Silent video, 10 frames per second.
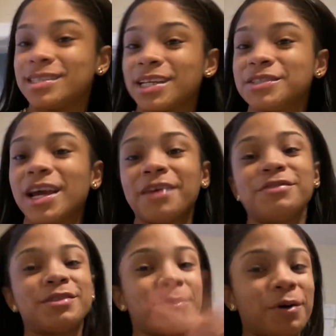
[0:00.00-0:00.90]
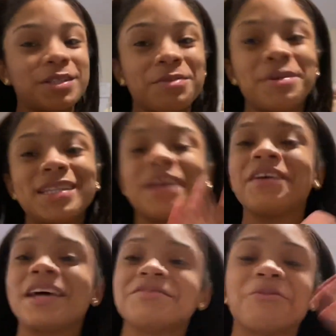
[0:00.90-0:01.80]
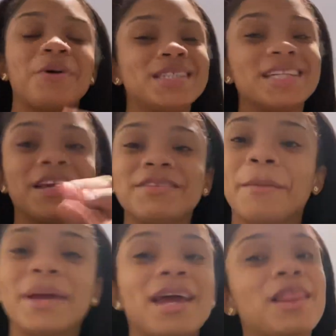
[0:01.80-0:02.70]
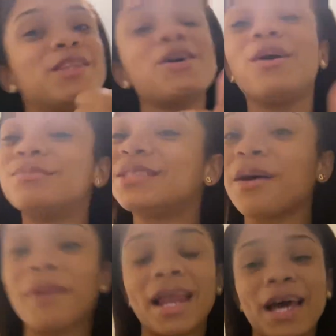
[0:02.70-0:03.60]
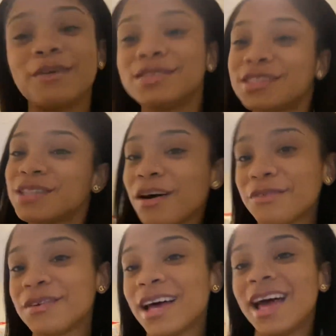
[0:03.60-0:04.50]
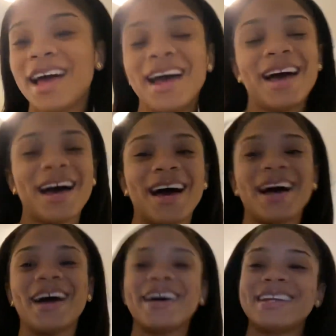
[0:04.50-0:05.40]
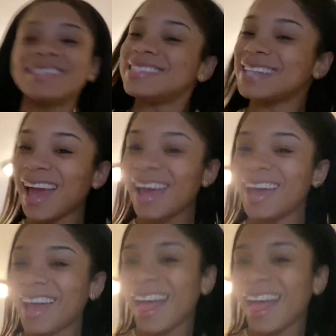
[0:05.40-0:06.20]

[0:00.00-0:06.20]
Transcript: Thank you guys for supporting me. Thank you guys for watching. Give it a big thumbs up, all that good stuff. And yeah.